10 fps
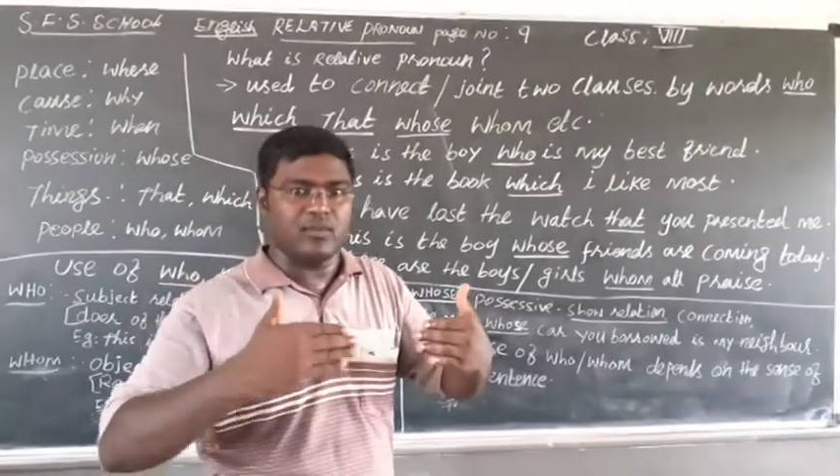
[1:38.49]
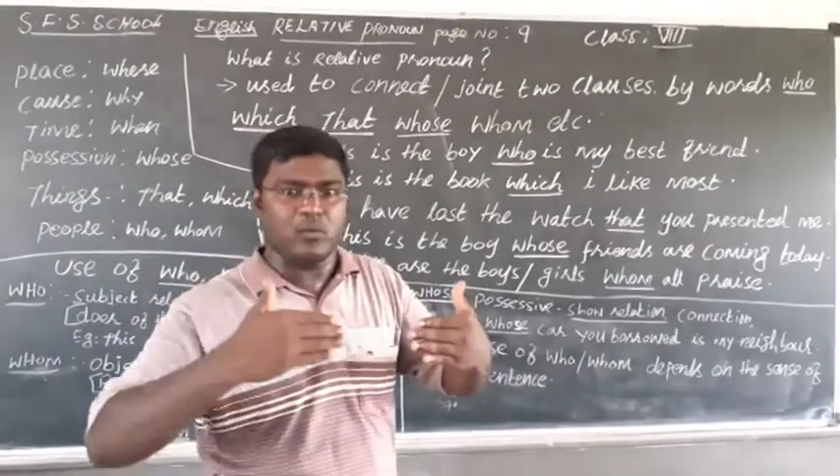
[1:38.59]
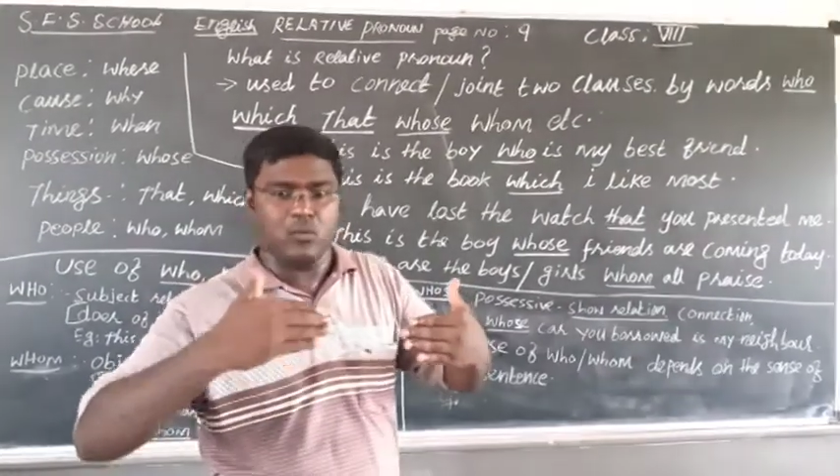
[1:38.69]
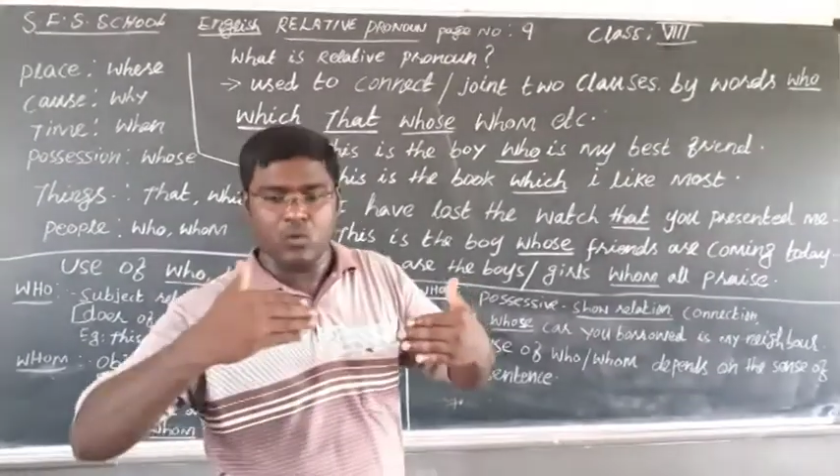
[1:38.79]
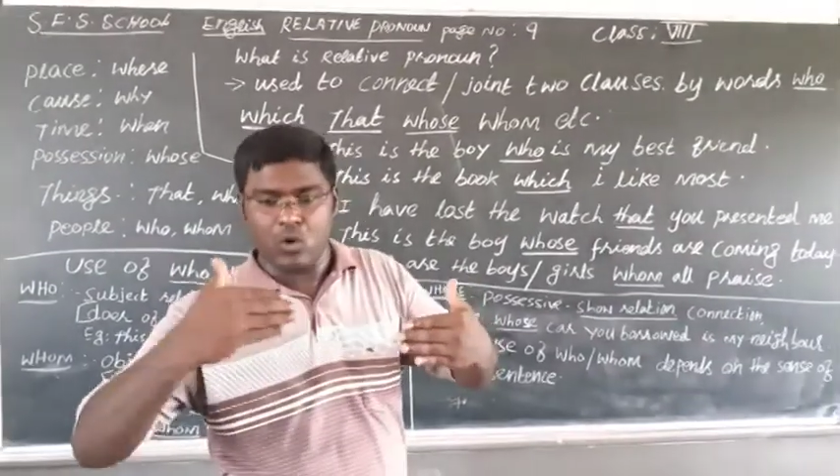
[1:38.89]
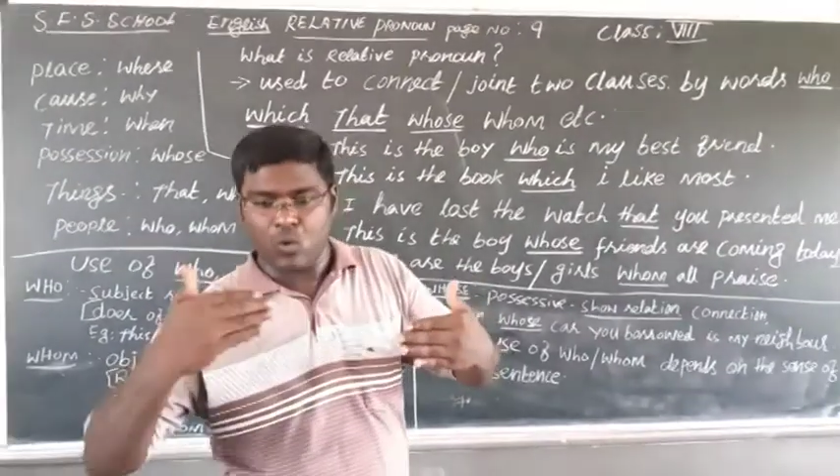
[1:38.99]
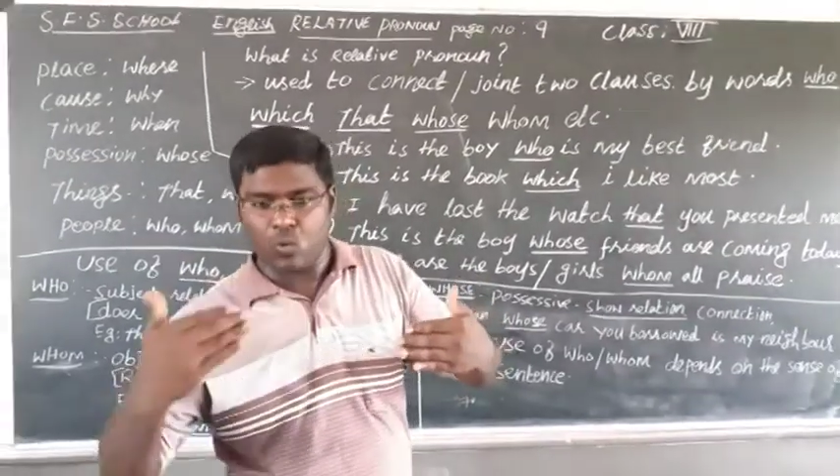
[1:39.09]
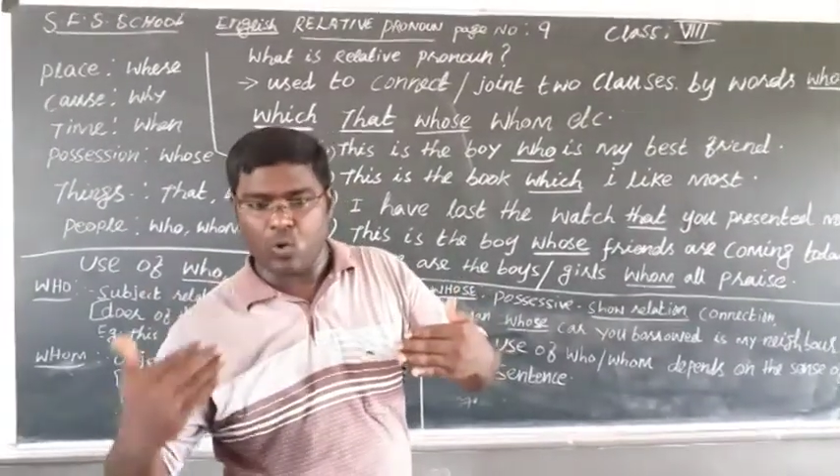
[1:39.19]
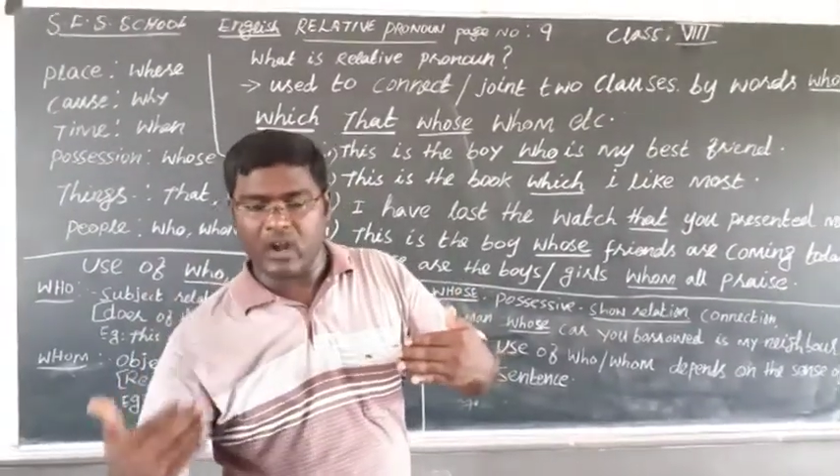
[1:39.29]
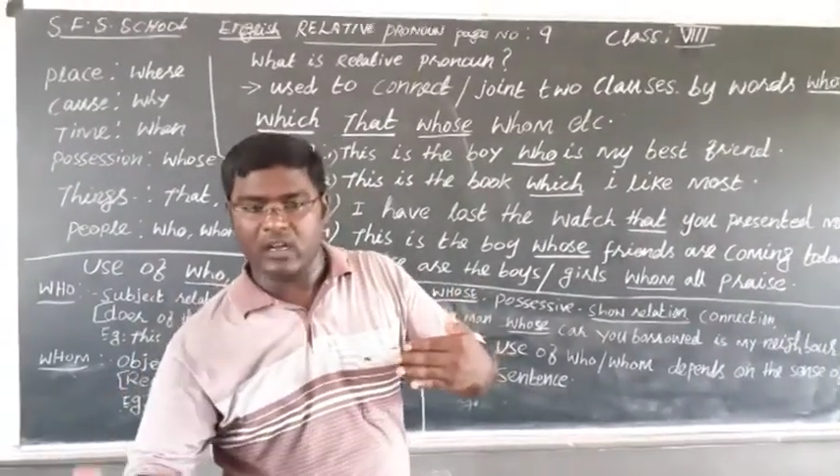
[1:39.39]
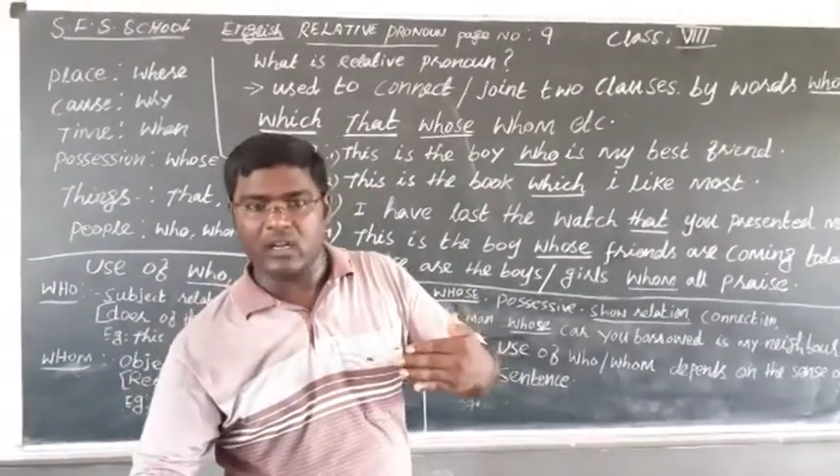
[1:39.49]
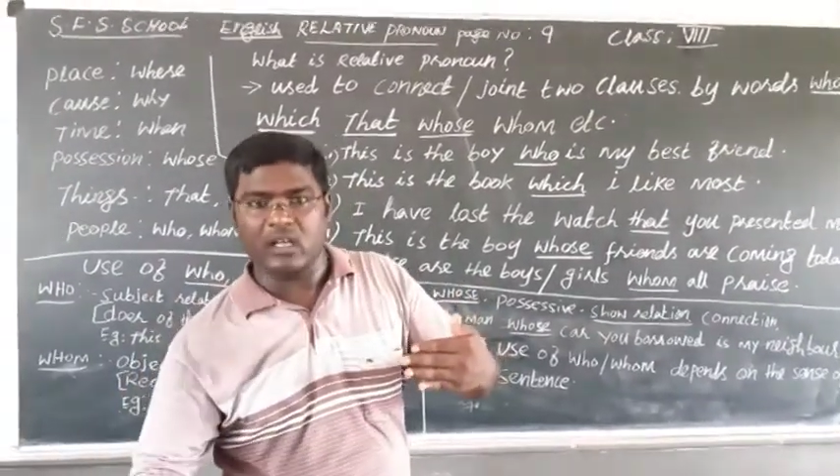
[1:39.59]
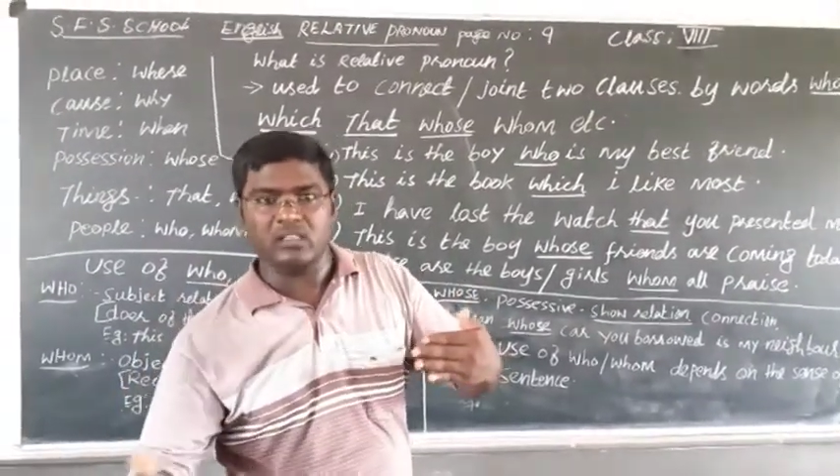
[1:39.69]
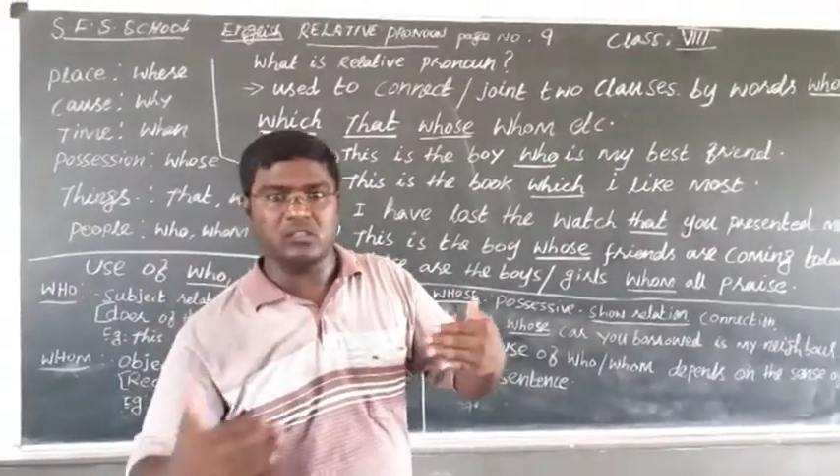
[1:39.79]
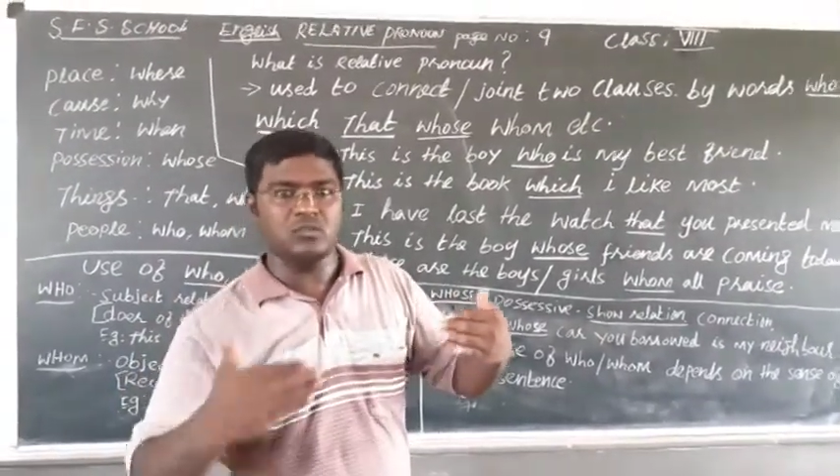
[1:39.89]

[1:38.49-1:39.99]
from one clause